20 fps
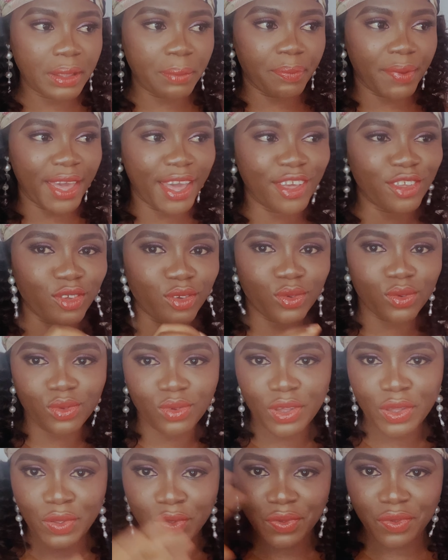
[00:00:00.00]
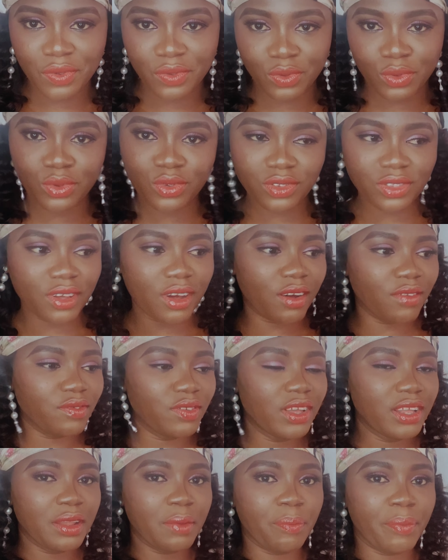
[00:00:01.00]
They pay you, you do
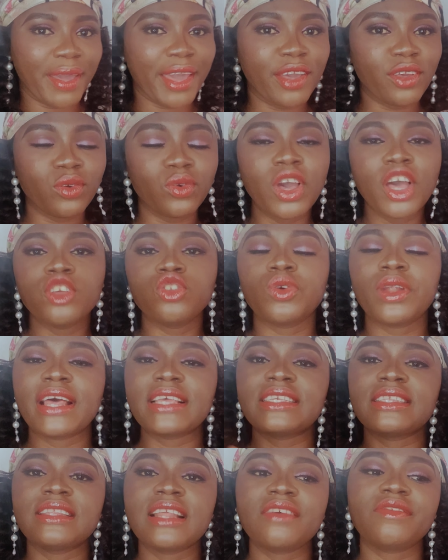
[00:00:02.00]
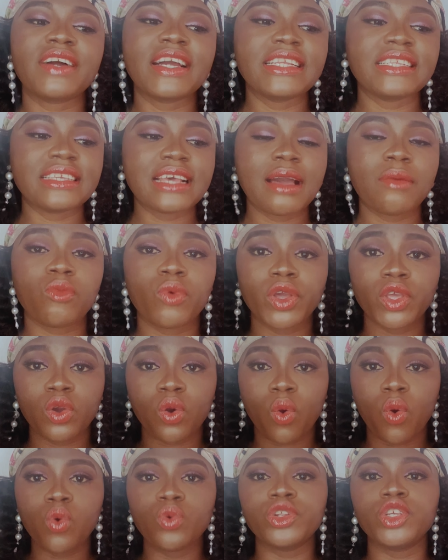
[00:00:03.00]
stuff, they pay you. So there's never a time when
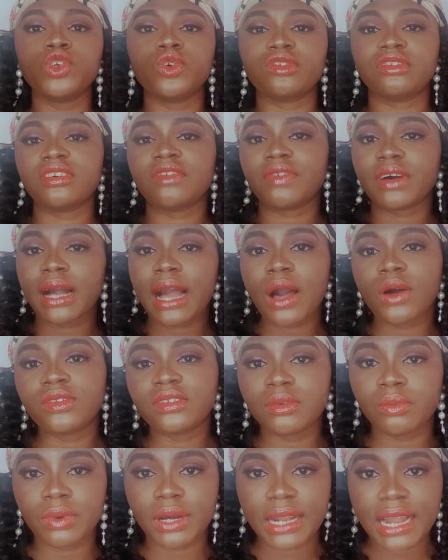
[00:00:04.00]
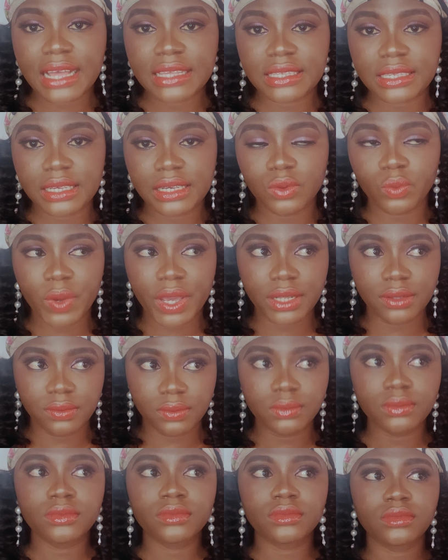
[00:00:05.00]
you're holding yourself accountable and asking,
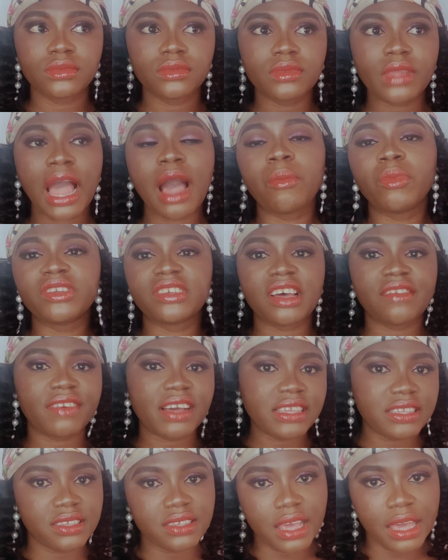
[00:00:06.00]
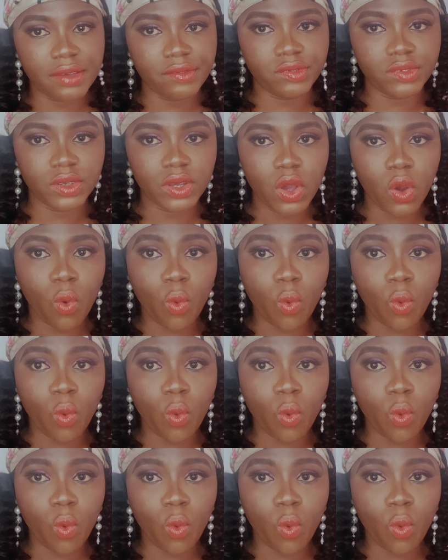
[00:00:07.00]
wait, how much have I saved?